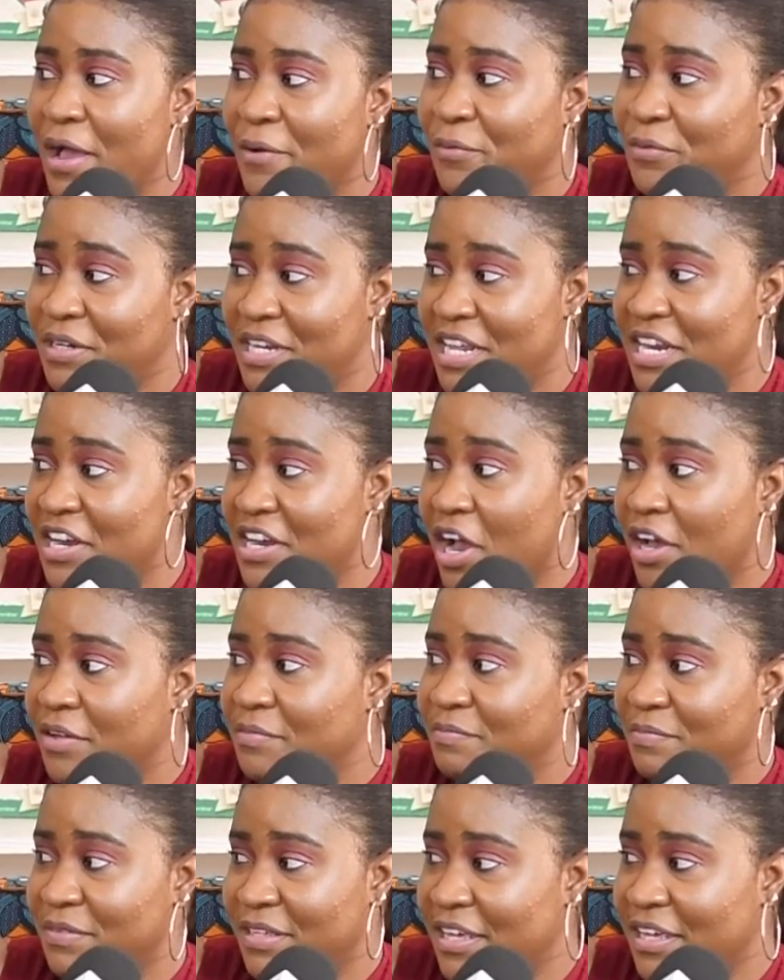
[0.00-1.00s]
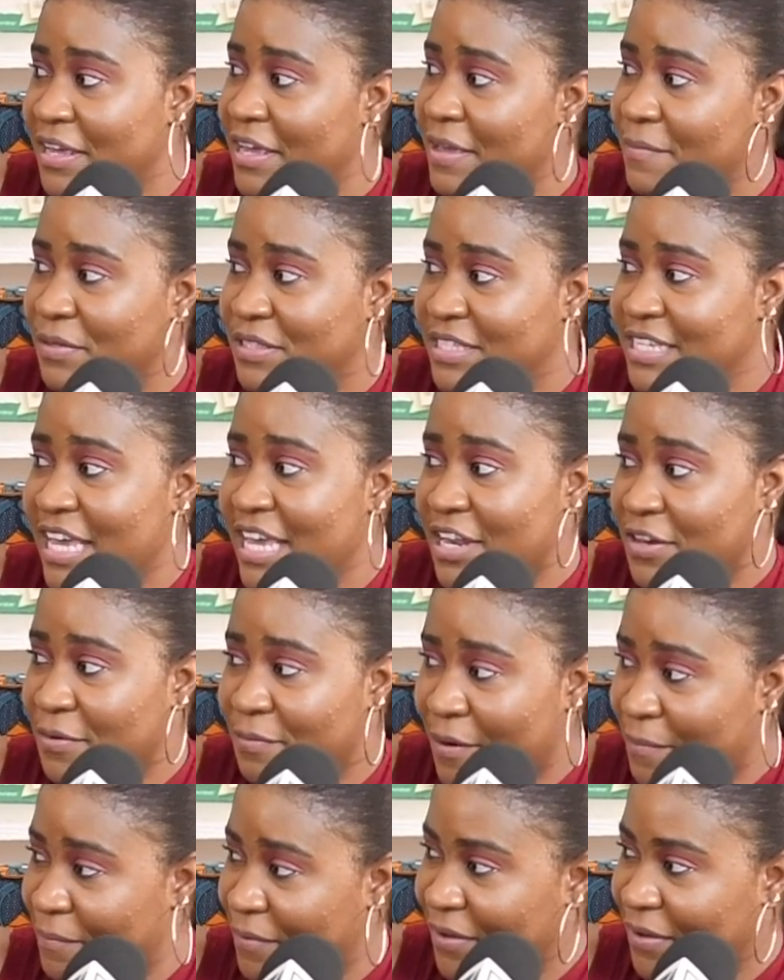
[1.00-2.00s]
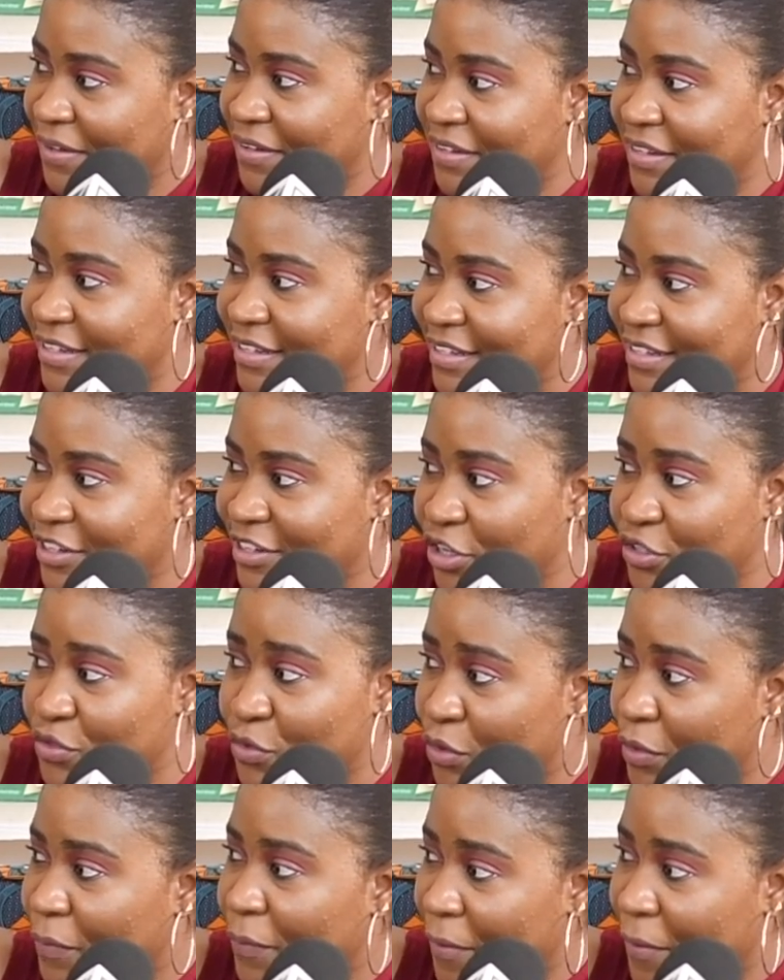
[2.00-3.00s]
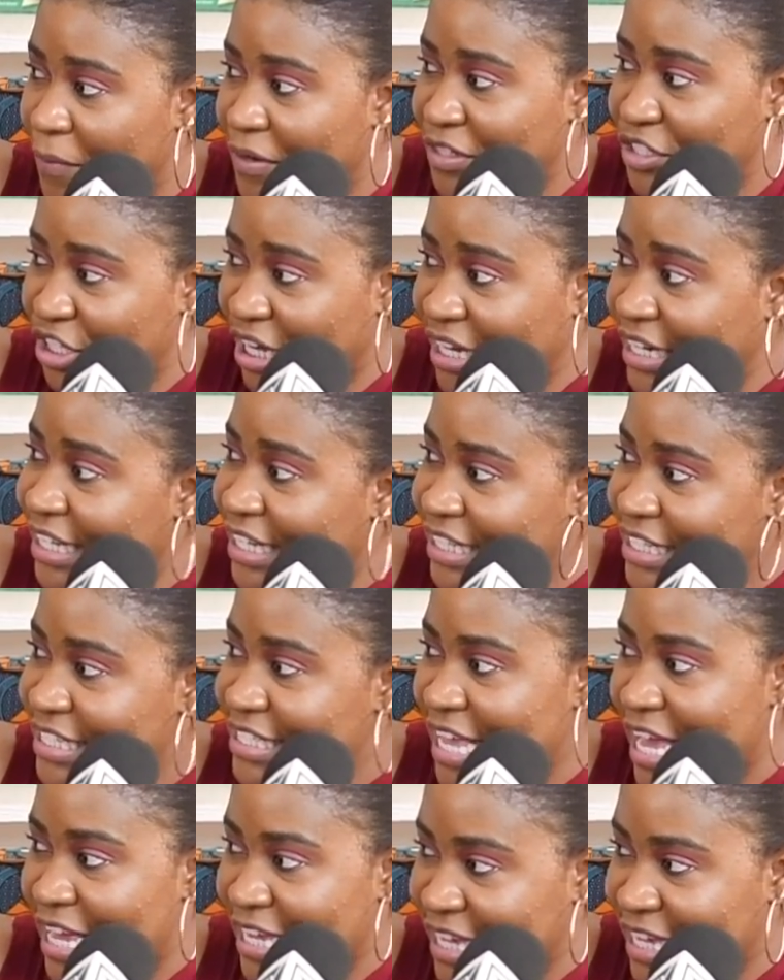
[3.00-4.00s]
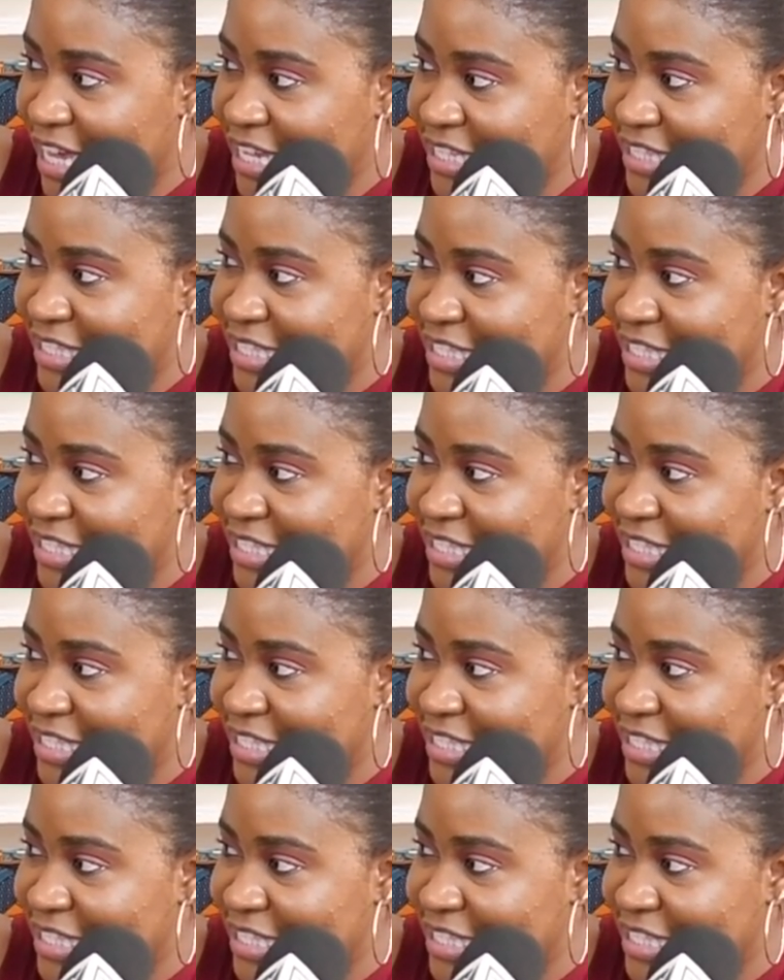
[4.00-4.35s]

would they not be able to go through the proper channels and get